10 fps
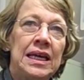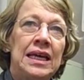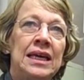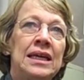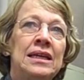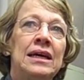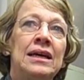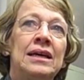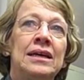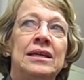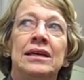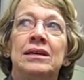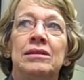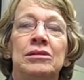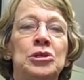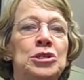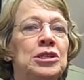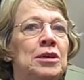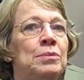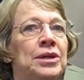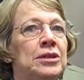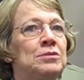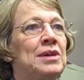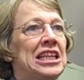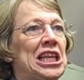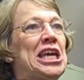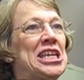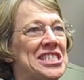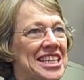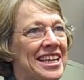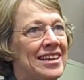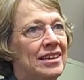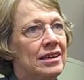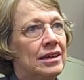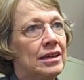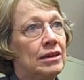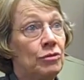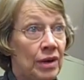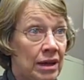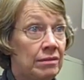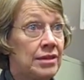And I usually build my Lincoln Day around